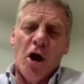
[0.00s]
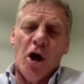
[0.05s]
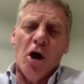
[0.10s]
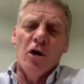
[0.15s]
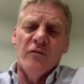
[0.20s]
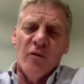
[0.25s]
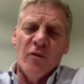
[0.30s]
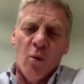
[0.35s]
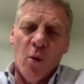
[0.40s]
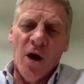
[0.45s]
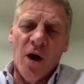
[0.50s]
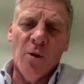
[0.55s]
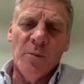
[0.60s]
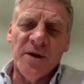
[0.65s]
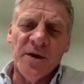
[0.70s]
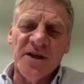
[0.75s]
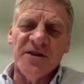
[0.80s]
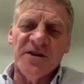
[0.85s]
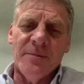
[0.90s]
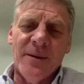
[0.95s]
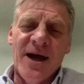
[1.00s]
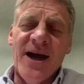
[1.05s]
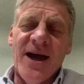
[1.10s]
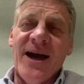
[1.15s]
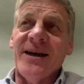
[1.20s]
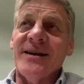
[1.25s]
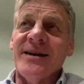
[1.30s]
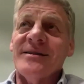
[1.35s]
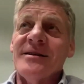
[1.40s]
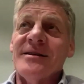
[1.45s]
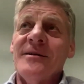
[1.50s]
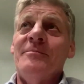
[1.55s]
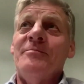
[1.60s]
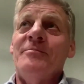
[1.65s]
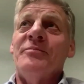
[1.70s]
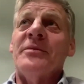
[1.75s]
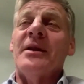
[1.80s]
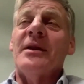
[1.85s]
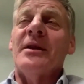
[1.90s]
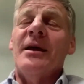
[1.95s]
overwhelming demand,
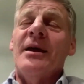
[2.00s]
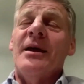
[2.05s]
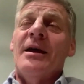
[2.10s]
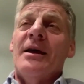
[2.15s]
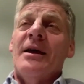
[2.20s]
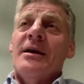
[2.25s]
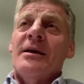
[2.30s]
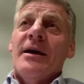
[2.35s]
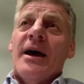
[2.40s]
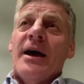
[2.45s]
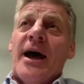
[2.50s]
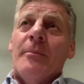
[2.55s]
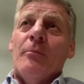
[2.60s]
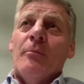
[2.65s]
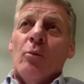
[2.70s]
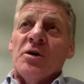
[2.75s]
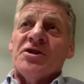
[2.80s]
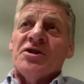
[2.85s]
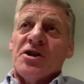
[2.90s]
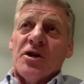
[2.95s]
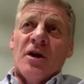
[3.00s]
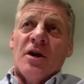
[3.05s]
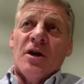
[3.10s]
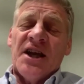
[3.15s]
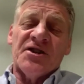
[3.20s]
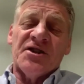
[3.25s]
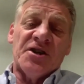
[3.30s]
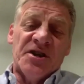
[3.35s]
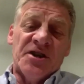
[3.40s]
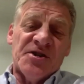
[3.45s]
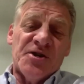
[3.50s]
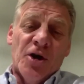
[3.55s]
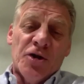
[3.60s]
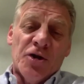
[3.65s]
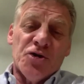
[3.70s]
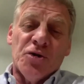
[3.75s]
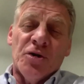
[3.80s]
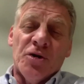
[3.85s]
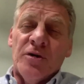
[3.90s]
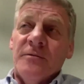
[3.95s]
which actually is not
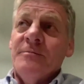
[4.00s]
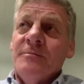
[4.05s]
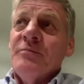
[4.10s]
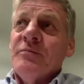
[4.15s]
true.